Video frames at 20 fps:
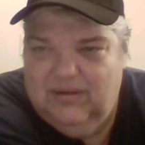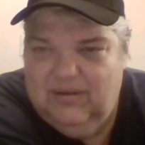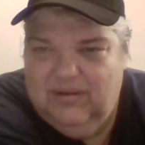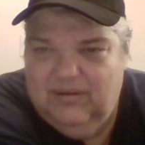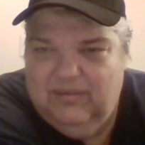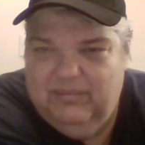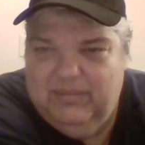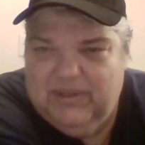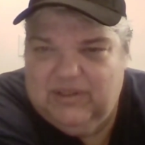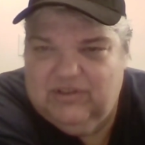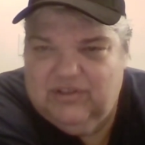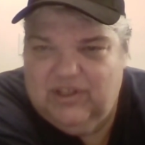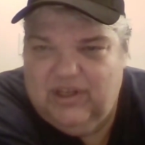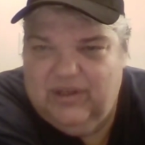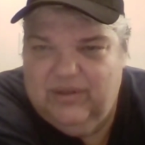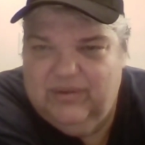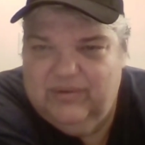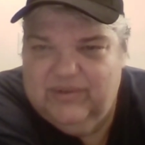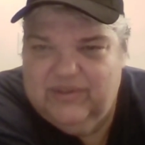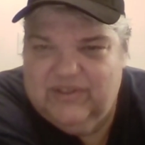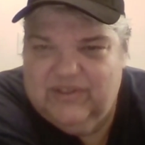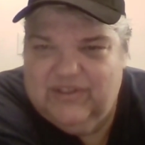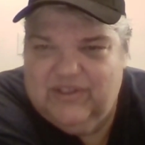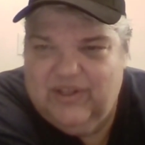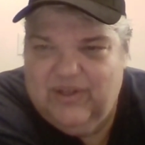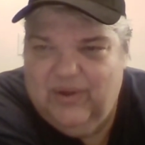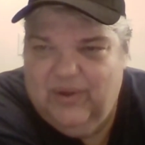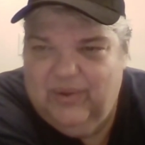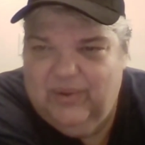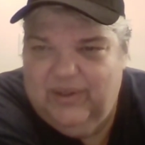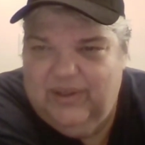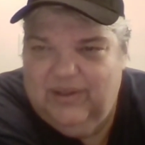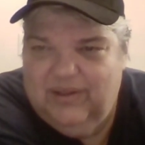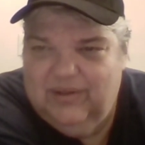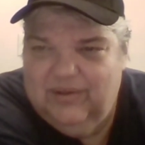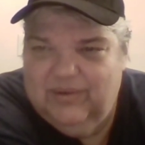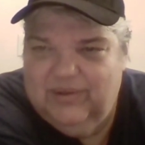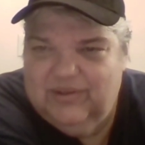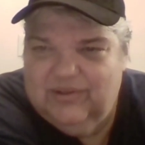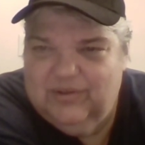Mick Jones is the only
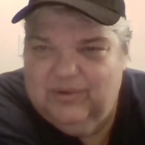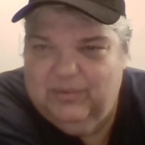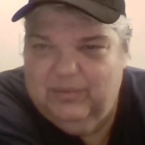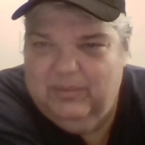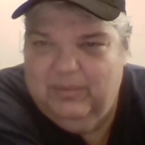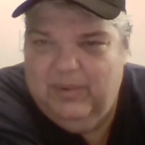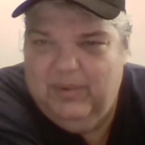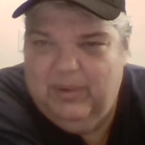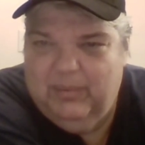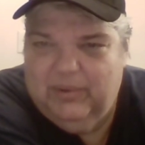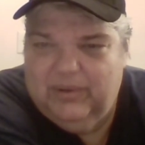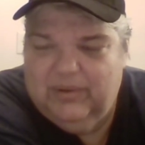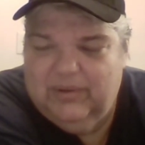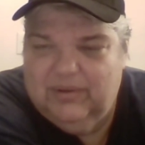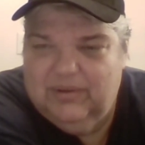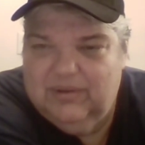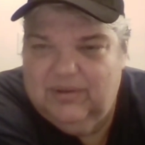original member.